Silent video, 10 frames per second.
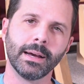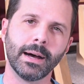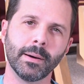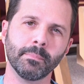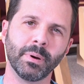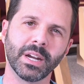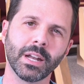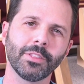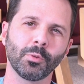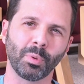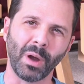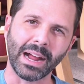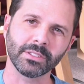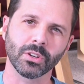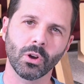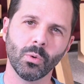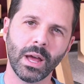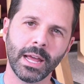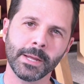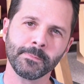but another practical
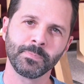way